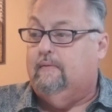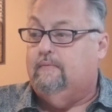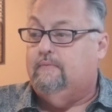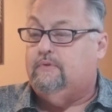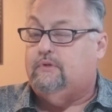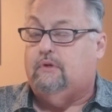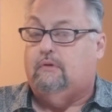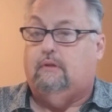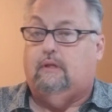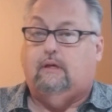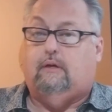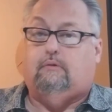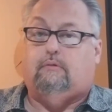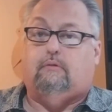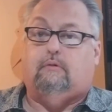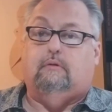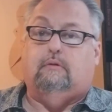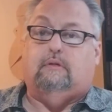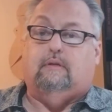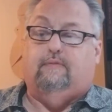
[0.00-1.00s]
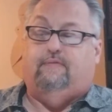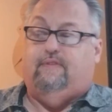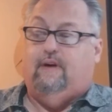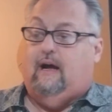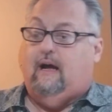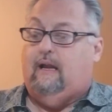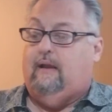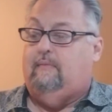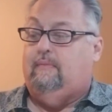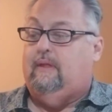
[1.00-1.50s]
So they
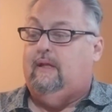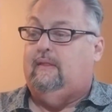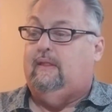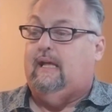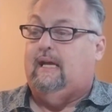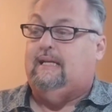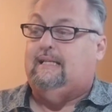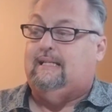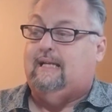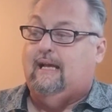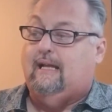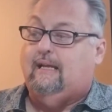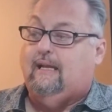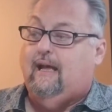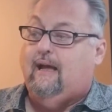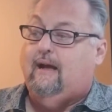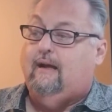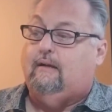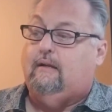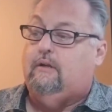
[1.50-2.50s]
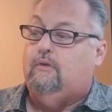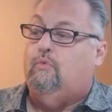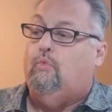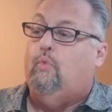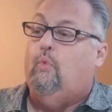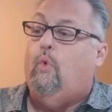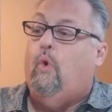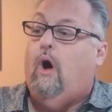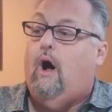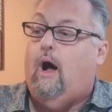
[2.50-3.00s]
crucified him. Then they sat down and
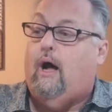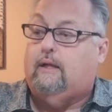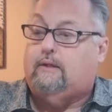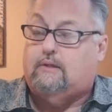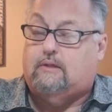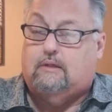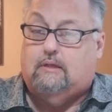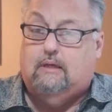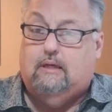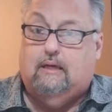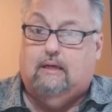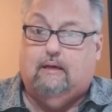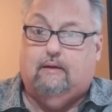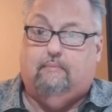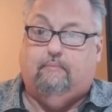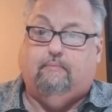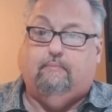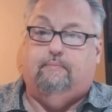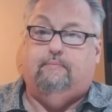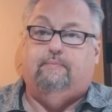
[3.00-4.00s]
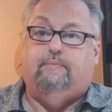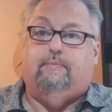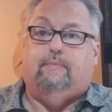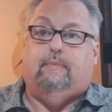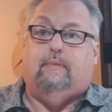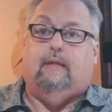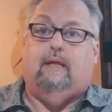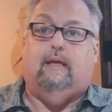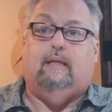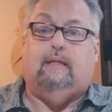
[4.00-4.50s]
watched him.
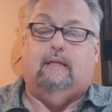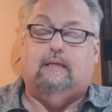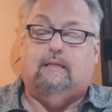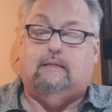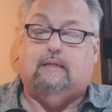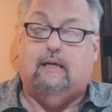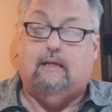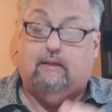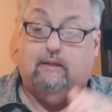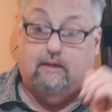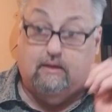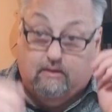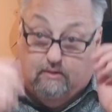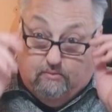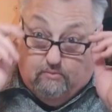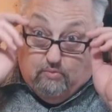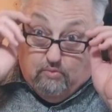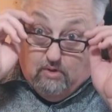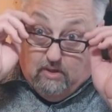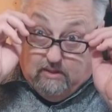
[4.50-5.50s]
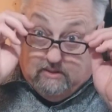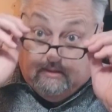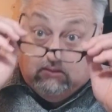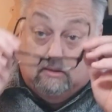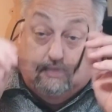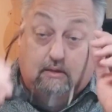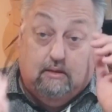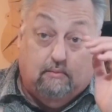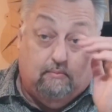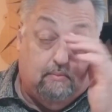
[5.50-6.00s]
And they sat there and watched
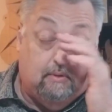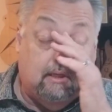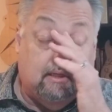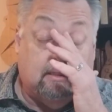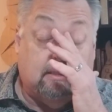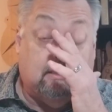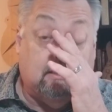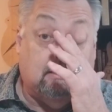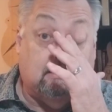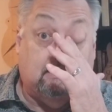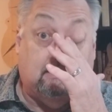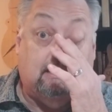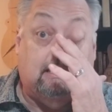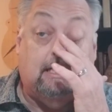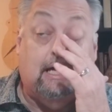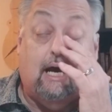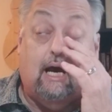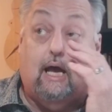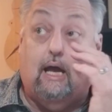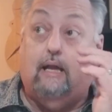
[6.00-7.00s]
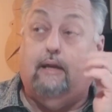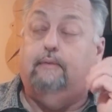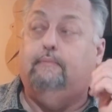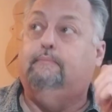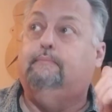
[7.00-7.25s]
him until he died.